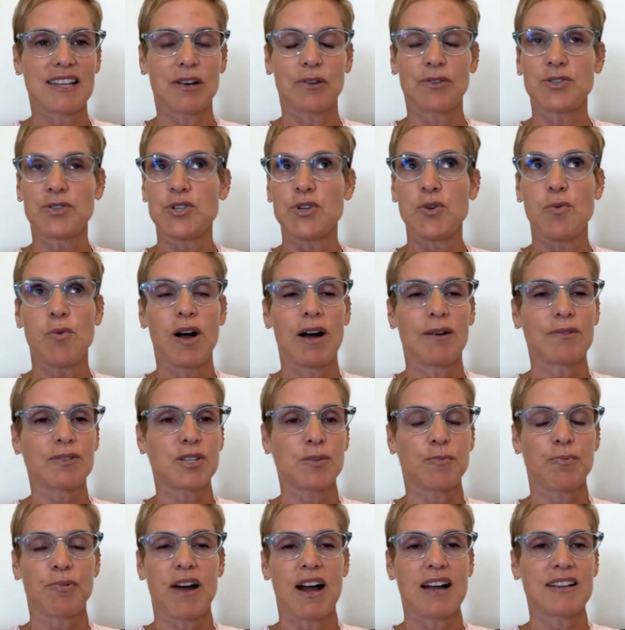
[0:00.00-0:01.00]
I don't do well with
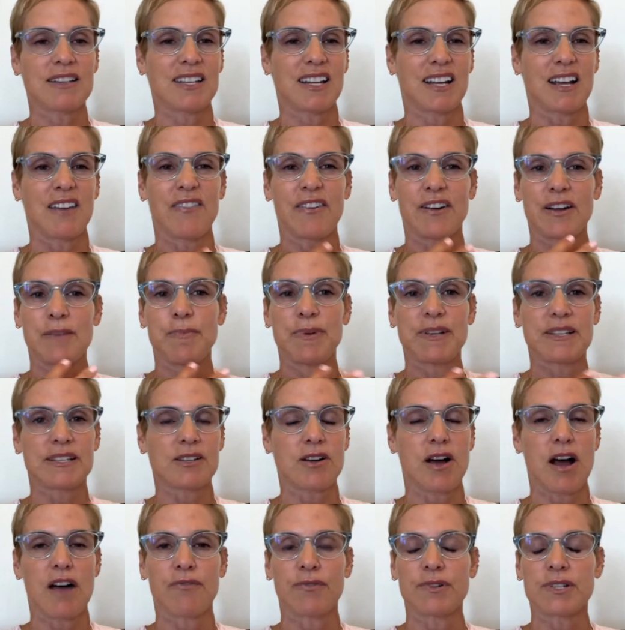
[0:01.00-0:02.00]
surprises. I get very
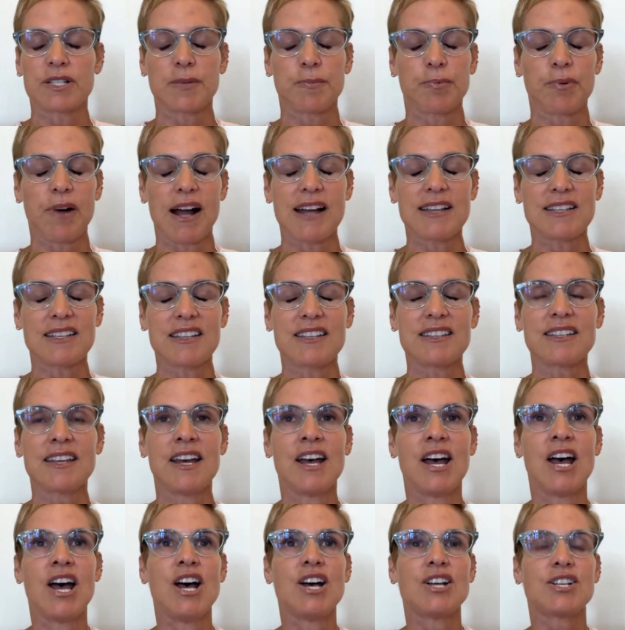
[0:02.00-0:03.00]
pissed off with surprises.
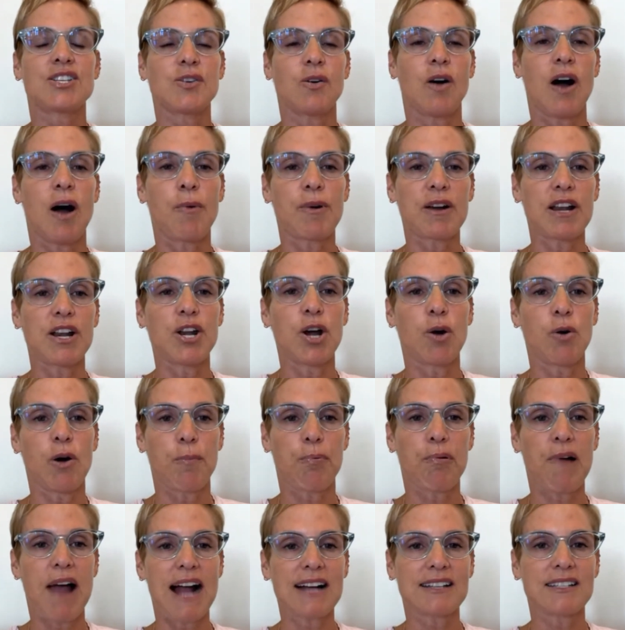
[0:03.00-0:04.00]
Right. So I want to know
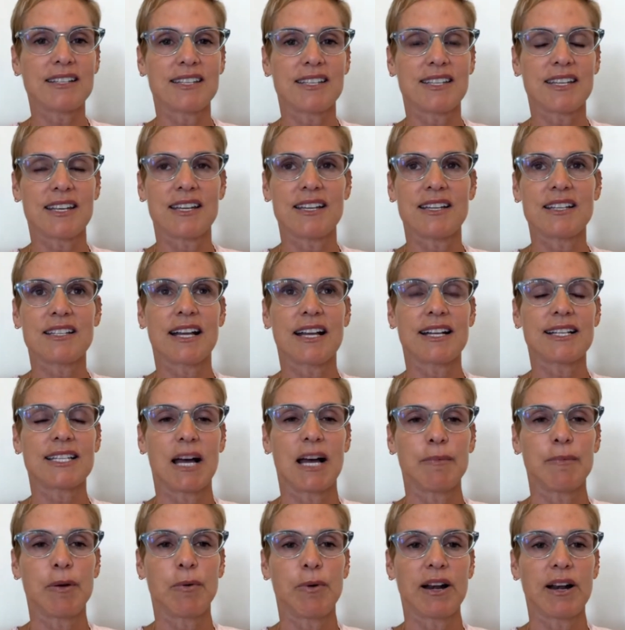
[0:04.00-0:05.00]
what practice is. Like,
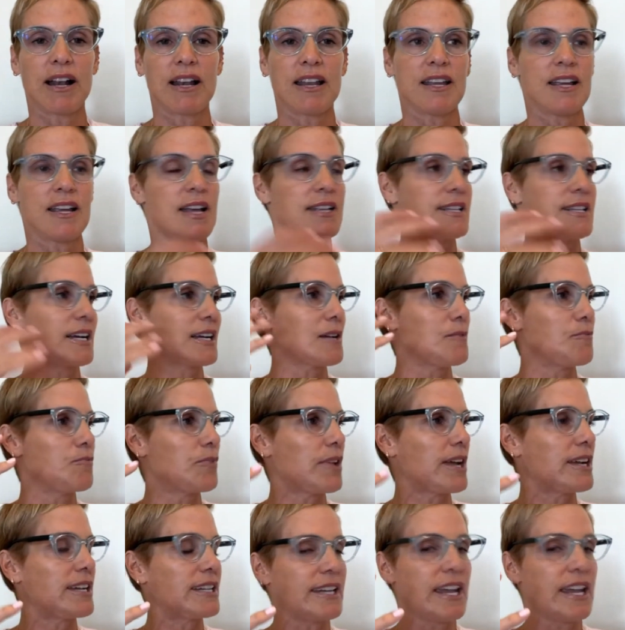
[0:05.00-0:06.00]
tell me what it is. I
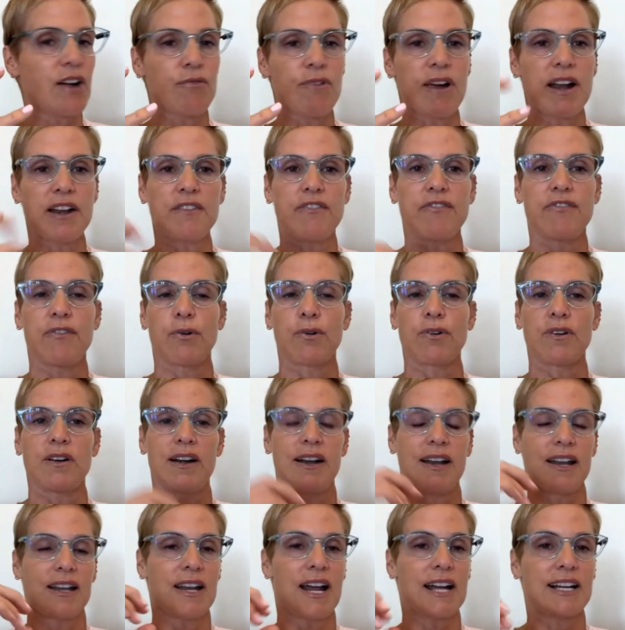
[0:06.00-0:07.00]
can like get ready for
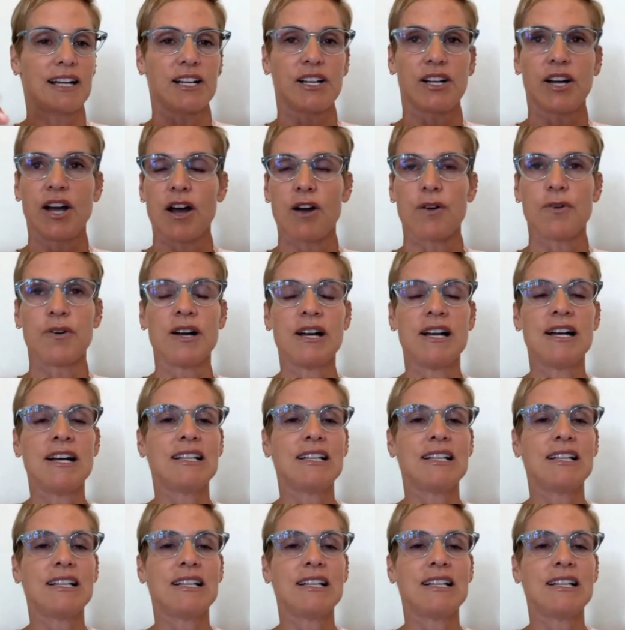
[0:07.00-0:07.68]
it, and I can go.